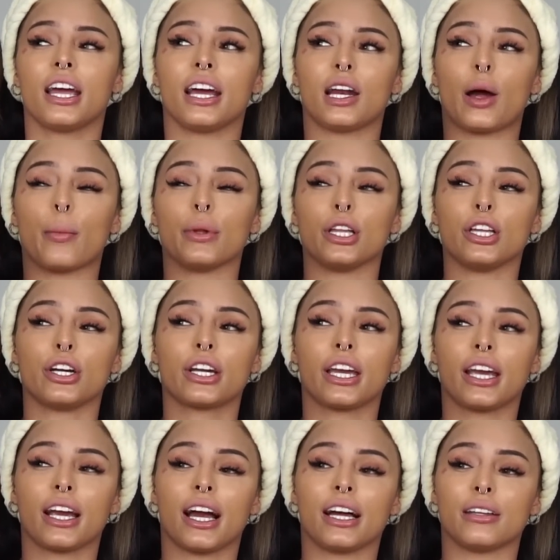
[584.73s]
and I'm
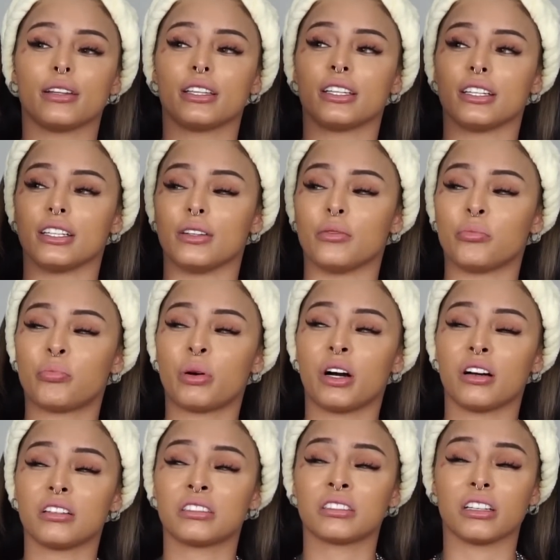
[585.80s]
looking at the
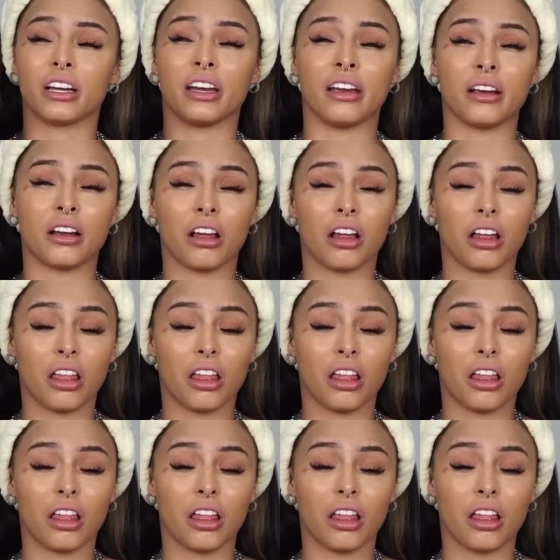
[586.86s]
pus like